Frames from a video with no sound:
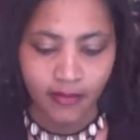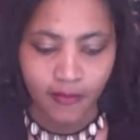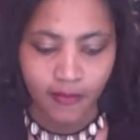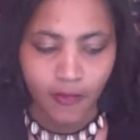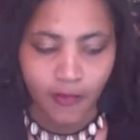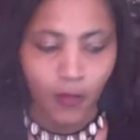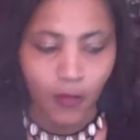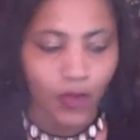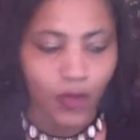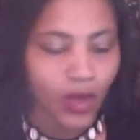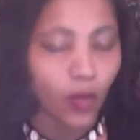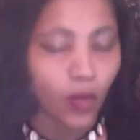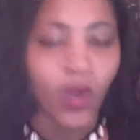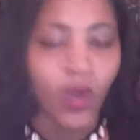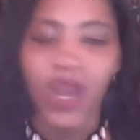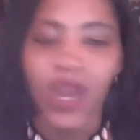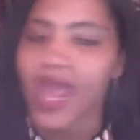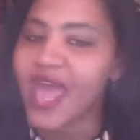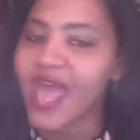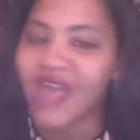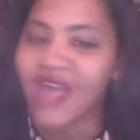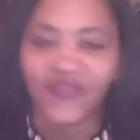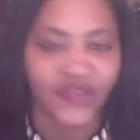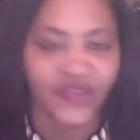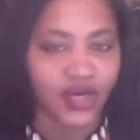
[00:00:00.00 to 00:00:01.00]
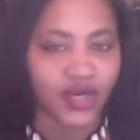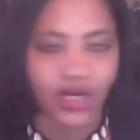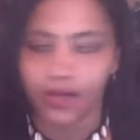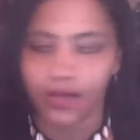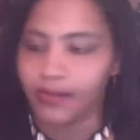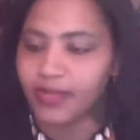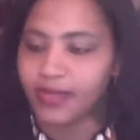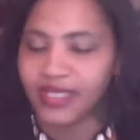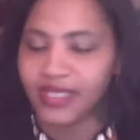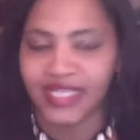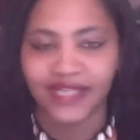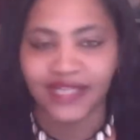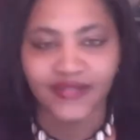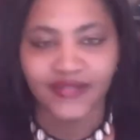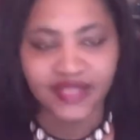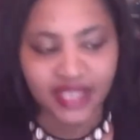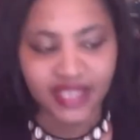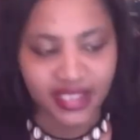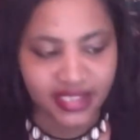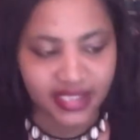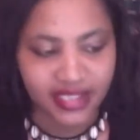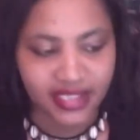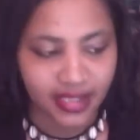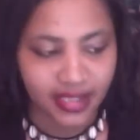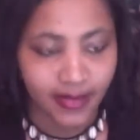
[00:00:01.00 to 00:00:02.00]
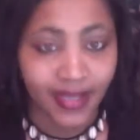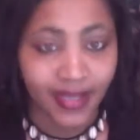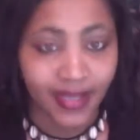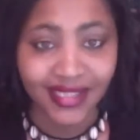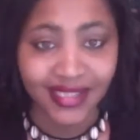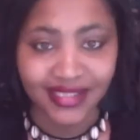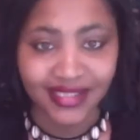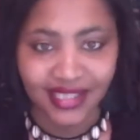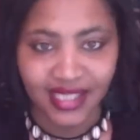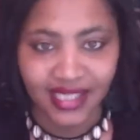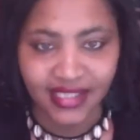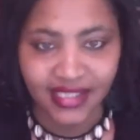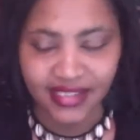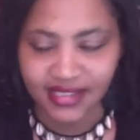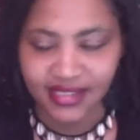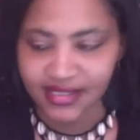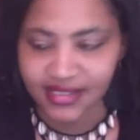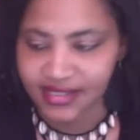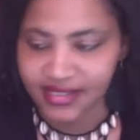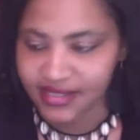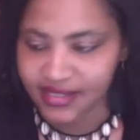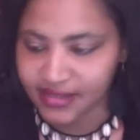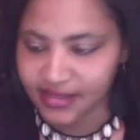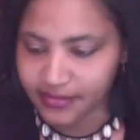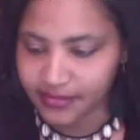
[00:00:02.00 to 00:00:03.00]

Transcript: whatever belief system exists,